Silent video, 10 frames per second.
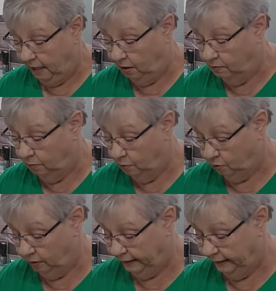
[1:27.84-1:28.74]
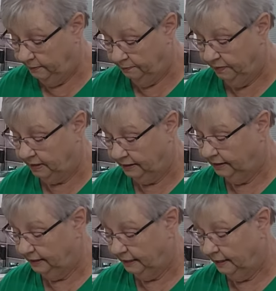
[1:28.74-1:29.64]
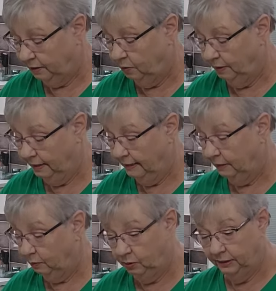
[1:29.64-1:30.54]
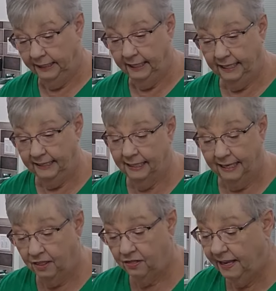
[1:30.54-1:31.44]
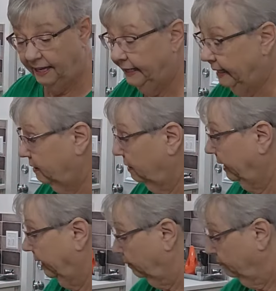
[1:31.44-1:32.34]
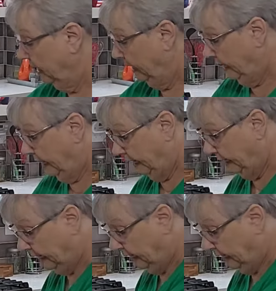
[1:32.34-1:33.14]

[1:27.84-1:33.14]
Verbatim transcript: all morning. So I want to get that in there. And